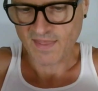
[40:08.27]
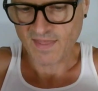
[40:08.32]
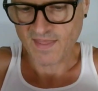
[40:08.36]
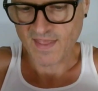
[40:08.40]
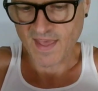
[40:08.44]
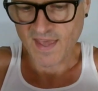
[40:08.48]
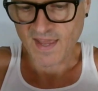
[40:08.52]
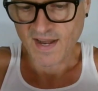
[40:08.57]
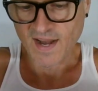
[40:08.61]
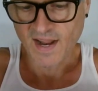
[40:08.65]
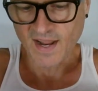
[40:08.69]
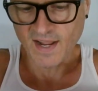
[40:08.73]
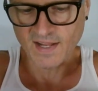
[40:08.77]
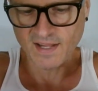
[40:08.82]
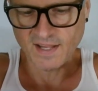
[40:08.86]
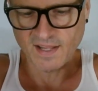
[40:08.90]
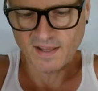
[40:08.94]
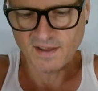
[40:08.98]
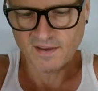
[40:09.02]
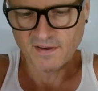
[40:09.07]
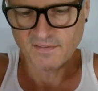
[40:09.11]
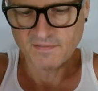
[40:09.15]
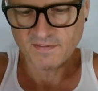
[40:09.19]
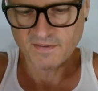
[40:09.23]
then I
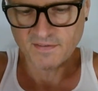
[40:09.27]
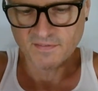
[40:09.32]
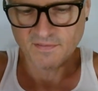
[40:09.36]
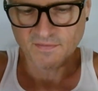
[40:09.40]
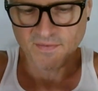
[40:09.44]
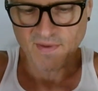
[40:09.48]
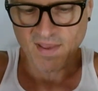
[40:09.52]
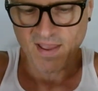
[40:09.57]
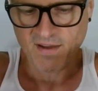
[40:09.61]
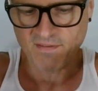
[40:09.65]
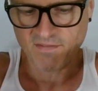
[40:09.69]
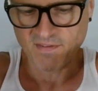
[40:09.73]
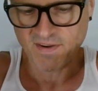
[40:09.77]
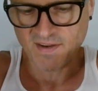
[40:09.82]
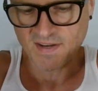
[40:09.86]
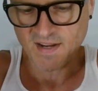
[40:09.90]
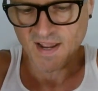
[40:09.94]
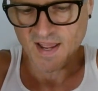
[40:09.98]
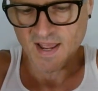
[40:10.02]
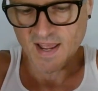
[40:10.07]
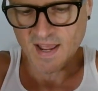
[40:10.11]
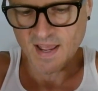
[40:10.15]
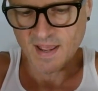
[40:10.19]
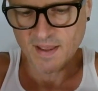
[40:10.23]
love every
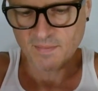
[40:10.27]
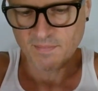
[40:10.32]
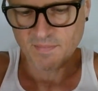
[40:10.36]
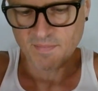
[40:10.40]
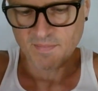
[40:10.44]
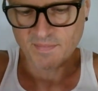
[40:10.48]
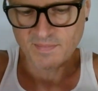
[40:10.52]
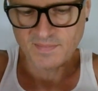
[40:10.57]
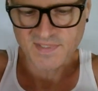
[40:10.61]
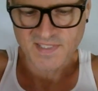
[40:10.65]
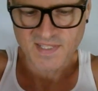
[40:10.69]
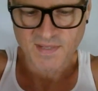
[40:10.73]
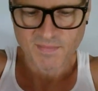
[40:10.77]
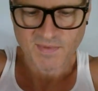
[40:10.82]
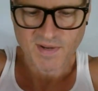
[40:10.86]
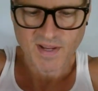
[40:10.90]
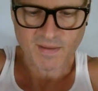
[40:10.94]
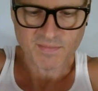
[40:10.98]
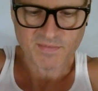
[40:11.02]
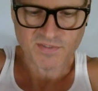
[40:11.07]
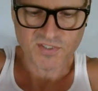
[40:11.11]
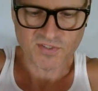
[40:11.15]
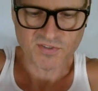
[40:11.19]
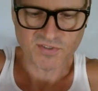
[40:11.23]
time,
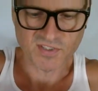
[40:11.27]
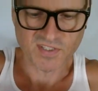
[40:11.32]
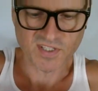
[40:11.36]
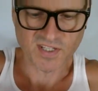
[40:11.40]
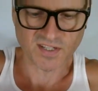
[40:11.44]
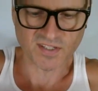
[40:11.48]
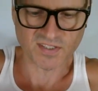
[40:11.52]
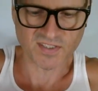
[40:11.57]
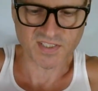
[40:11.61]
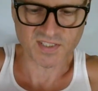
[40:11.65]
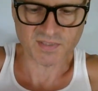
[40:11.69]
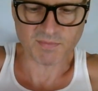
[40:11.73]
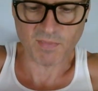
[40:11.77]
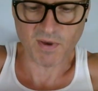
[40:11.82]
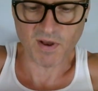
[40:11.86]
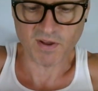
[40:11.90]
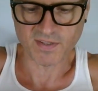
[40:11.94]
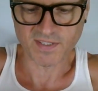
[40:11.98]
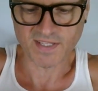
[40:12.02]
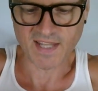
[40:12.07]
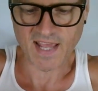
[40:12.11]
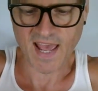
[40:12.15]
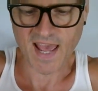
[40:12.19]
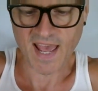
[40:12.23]
sometimes there's little small
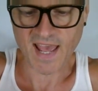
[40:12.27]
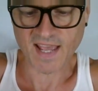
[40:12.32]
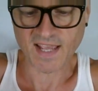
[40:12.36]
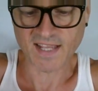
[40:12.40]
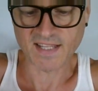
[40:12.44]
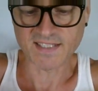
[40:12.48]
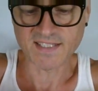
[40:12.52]
tags